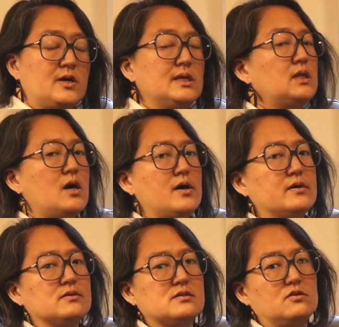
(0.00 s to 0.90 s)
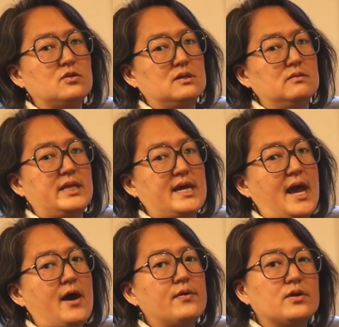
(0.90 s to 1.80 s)
very long, so you can lay
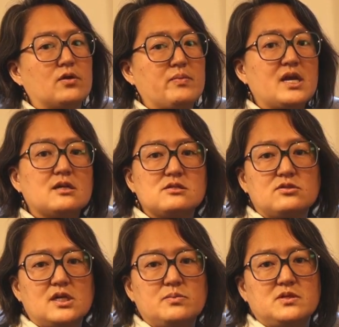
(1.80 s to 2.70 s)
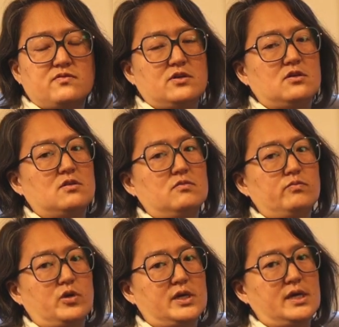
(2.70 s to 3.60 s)
out your manuscript if you're
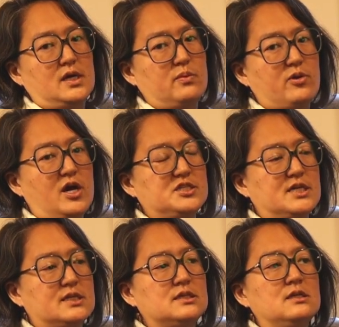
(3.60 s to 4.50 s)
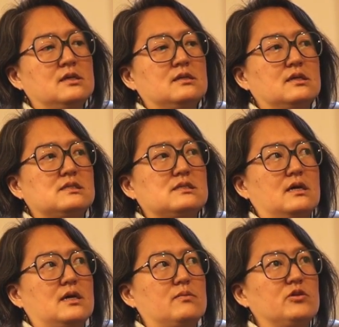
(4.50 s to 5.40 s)
working on a project
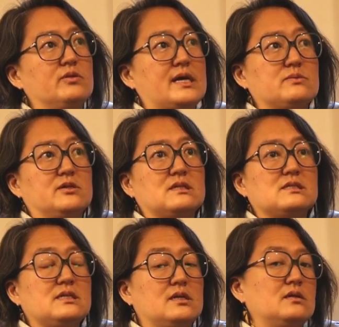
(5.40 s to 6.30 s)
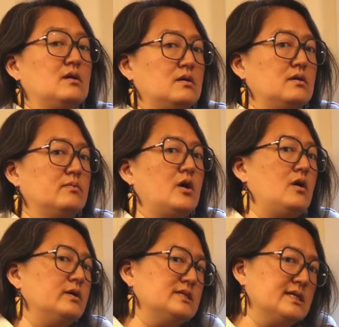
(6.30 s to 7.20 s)
that's you'd like to be able to see it
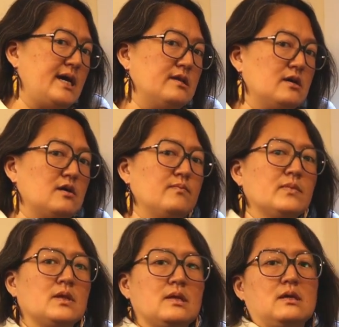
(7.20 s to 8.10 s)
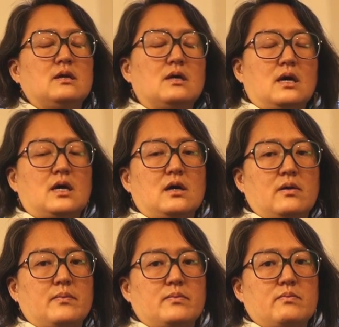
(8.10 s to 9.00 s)
all together.
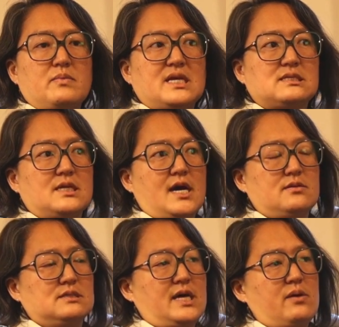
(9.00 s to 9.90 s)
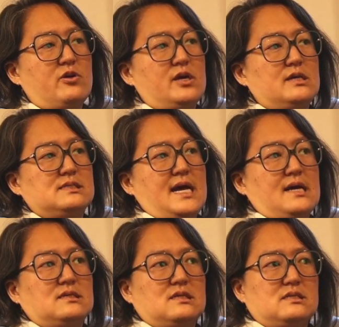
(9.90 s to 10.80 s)
Mason House Library is
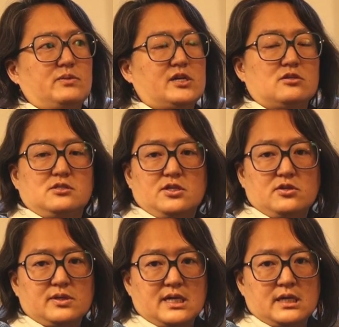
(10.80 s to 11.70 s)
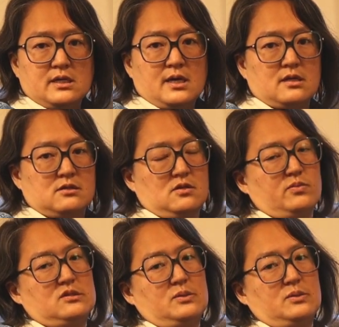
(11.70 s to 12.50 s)
accessed by your studio key, and it's open